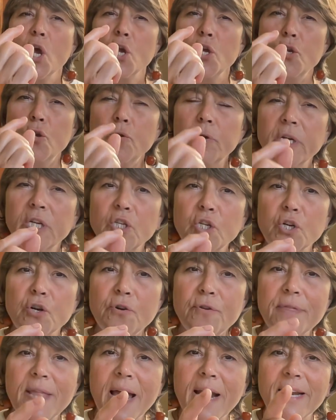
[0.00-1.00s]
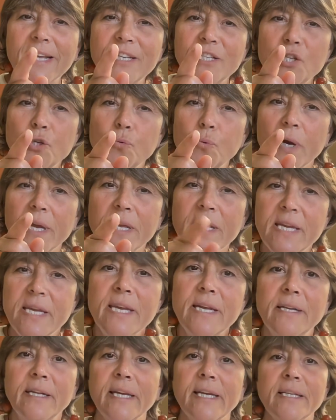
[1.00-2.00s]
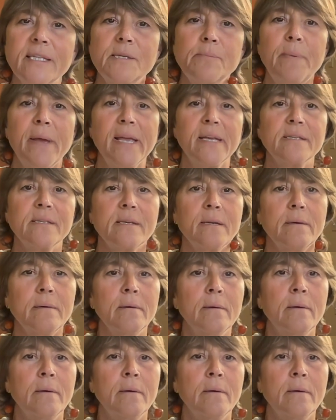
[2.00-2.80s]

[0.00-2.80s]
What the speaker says: you can turn that into a healing space.